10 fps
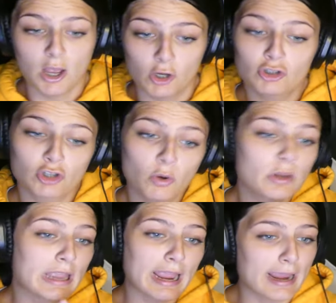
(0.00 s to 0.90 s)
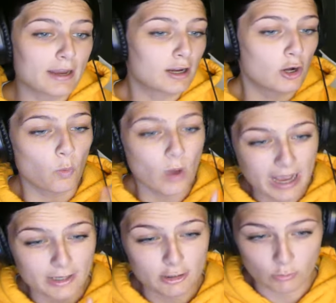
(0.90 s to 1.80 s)
So he ain't gonna
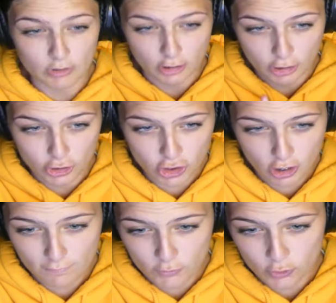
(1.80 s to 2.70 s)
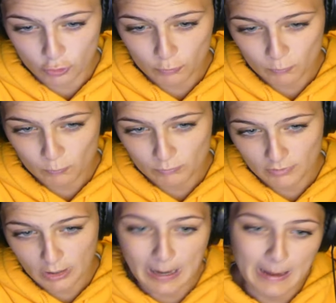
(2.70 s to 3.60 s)
whack you with the shovel.
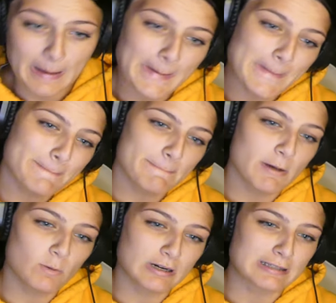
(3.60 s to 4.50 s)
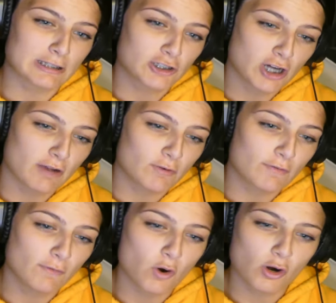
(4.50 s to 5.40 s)
But what is the shovel
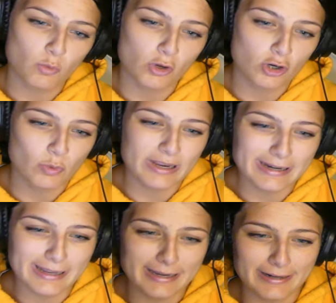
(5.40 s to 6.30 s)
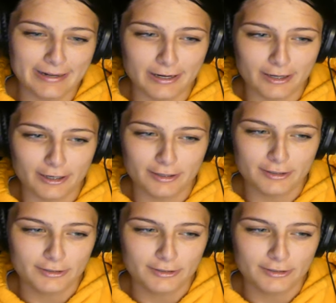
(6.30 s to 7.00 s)
for? What are we digging here?